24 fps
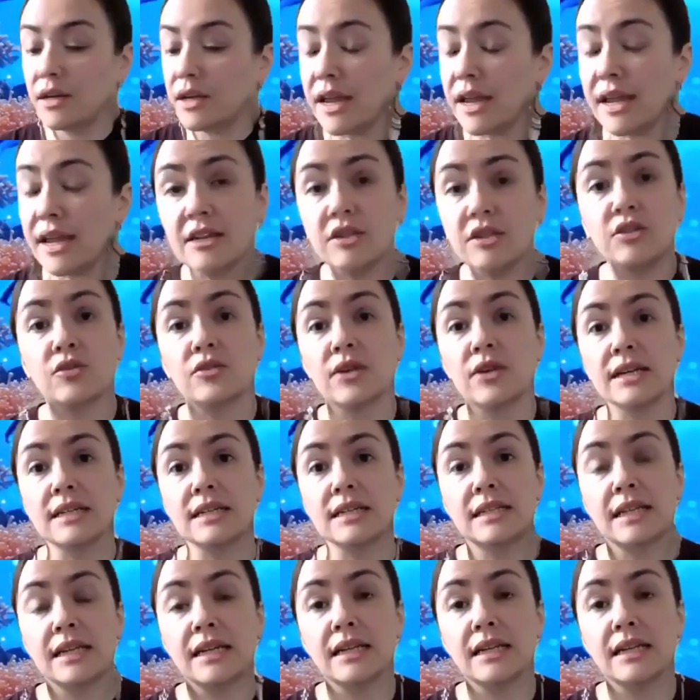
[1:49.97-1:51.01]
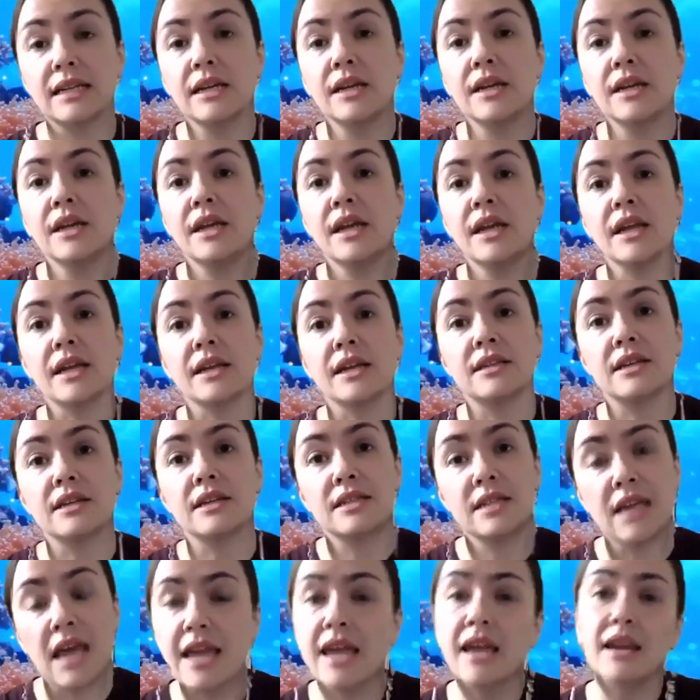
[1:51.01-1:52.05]
interested in
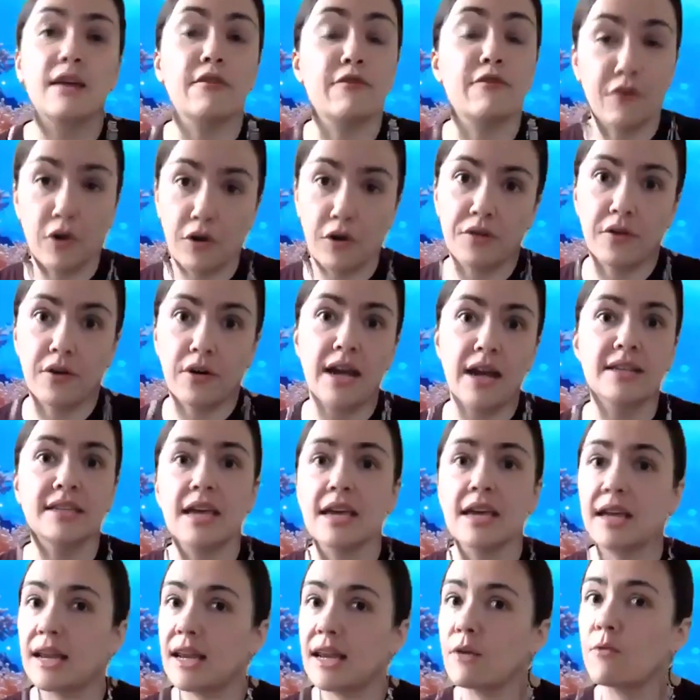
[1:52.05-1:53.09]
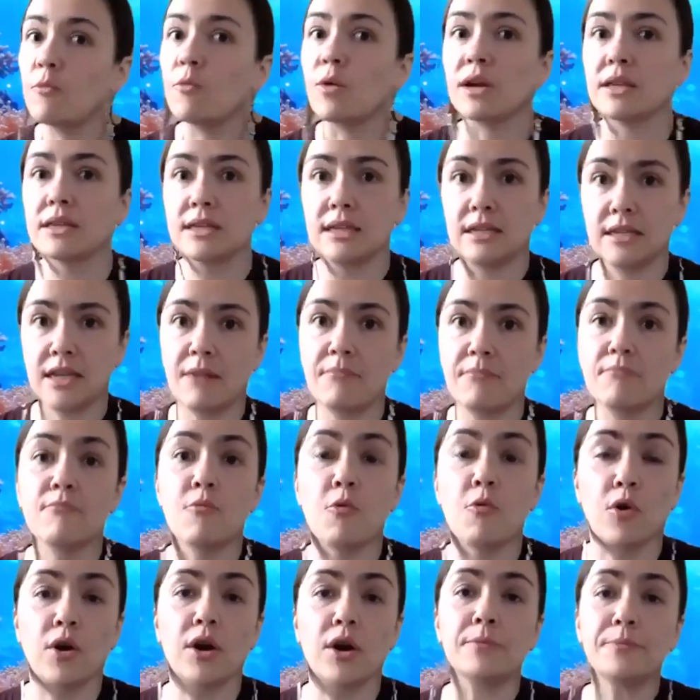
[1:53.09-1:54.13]
taking it further and taking it one step
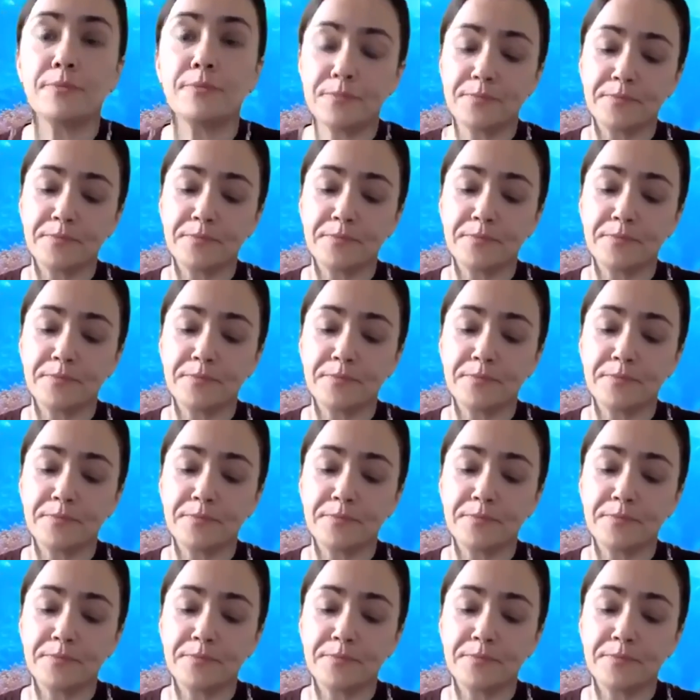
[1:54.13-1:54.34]
more.